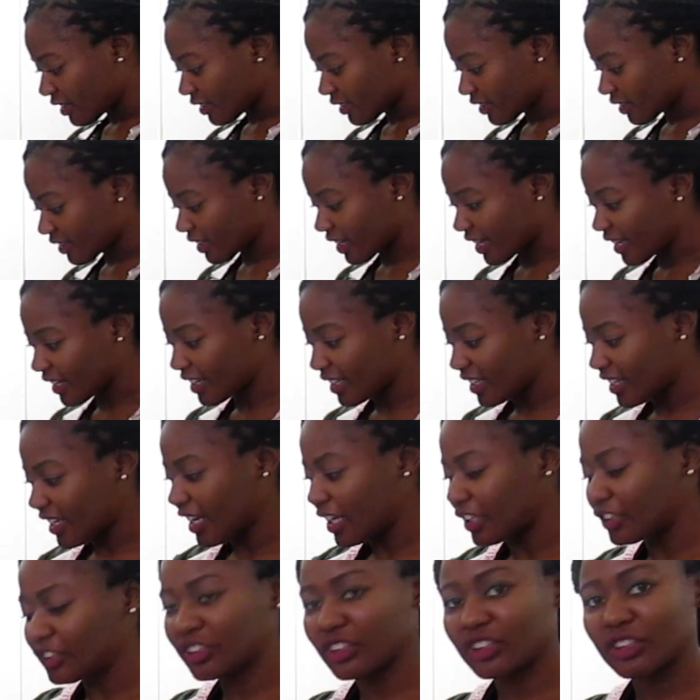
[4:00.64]
and kind of
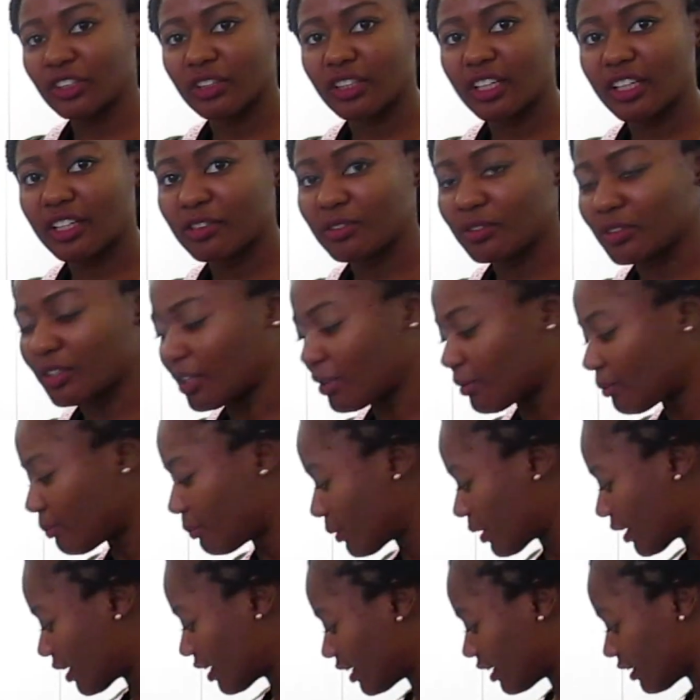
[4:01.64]
gauge it so that you don't
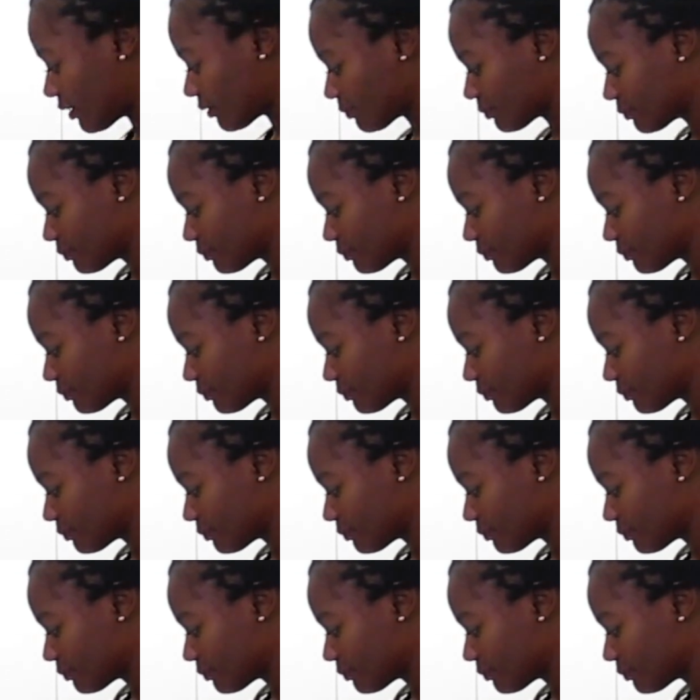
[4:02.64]
burn it.